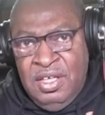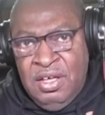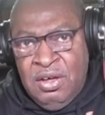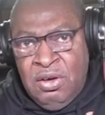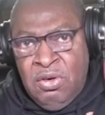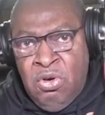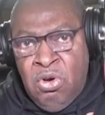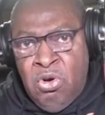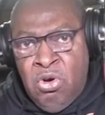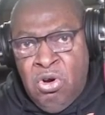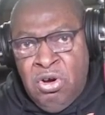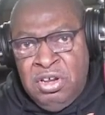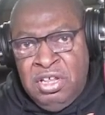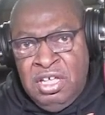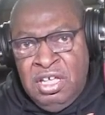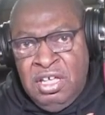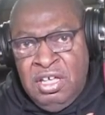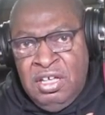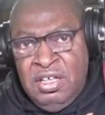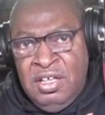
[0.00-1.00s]
chord
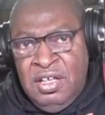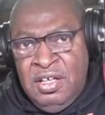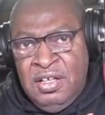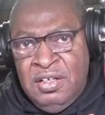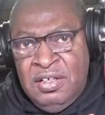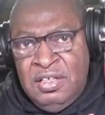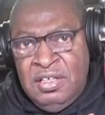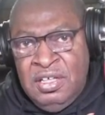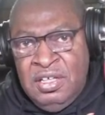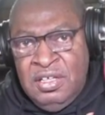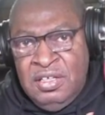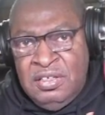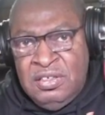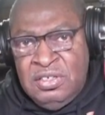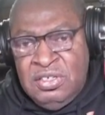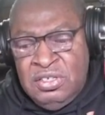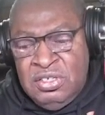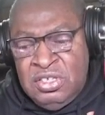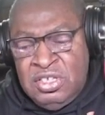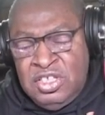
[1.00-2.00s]
here,
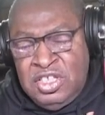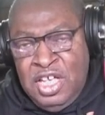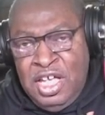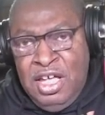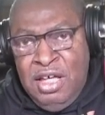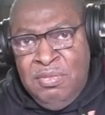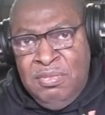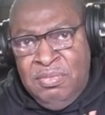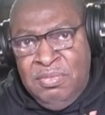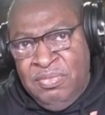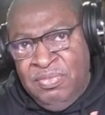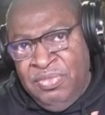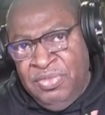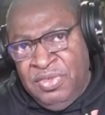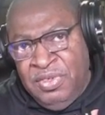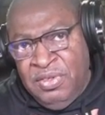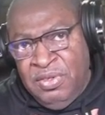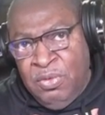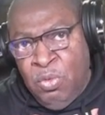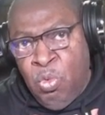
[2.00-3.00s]
same
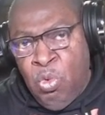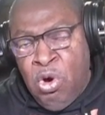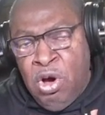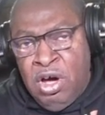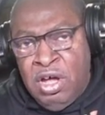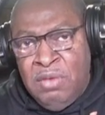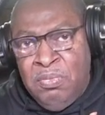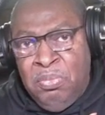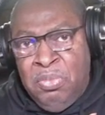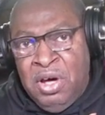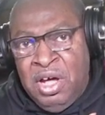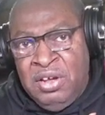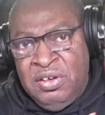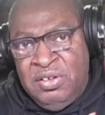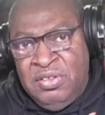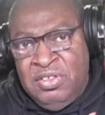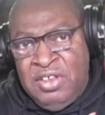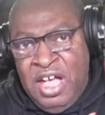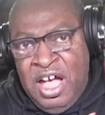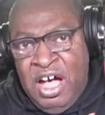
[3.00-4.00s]
1, but
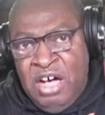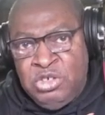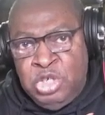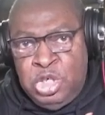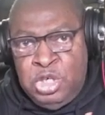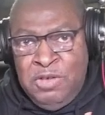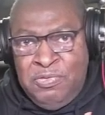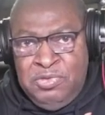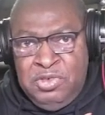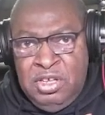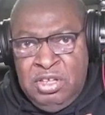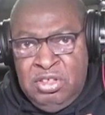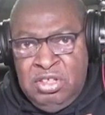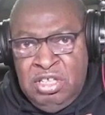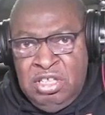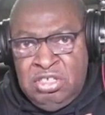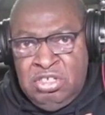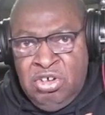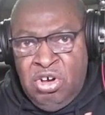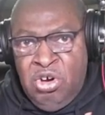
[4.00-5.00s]
now shifted the
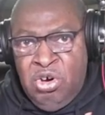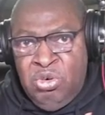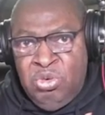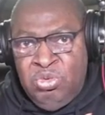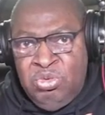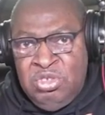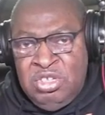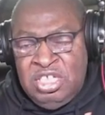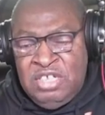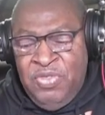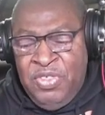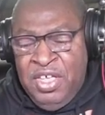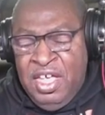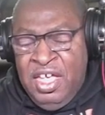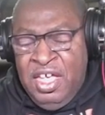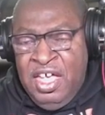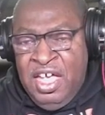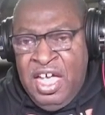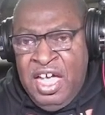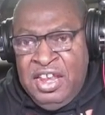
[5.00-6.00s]
tones
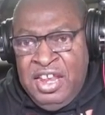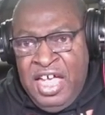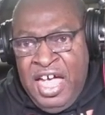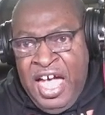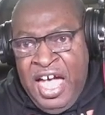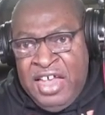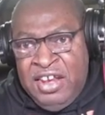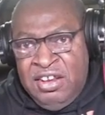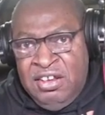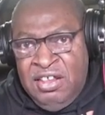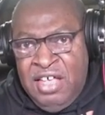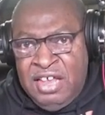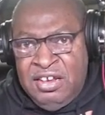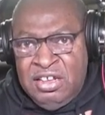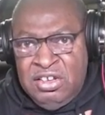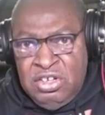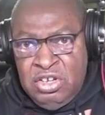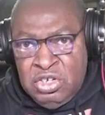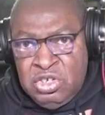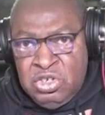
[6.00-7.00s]
and added an
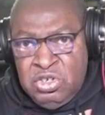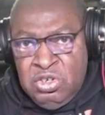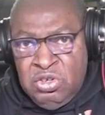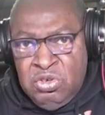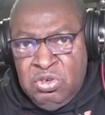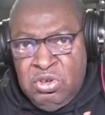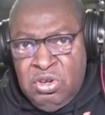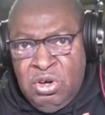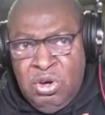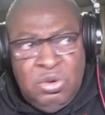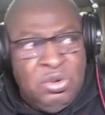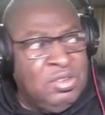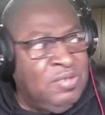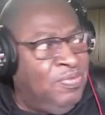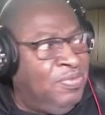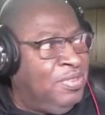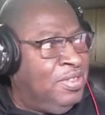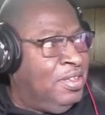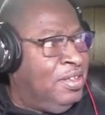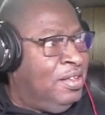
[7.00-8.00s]
additional
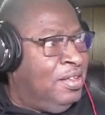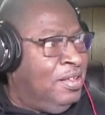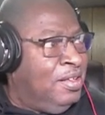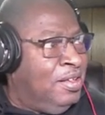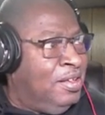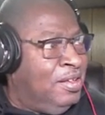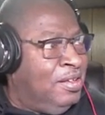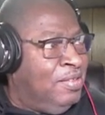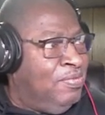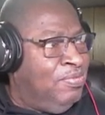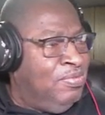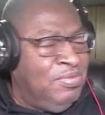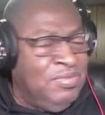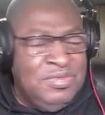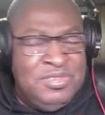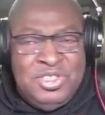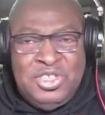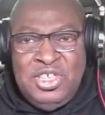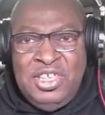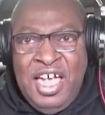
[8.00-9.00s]
note.
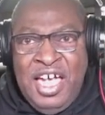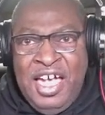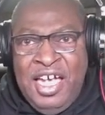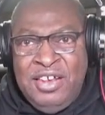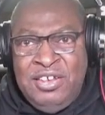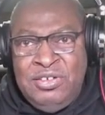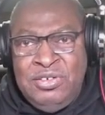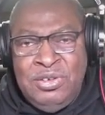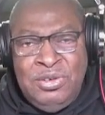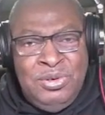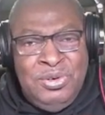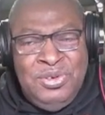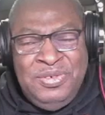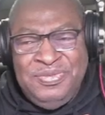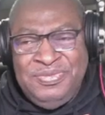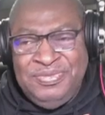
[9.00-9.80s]
See, add 2.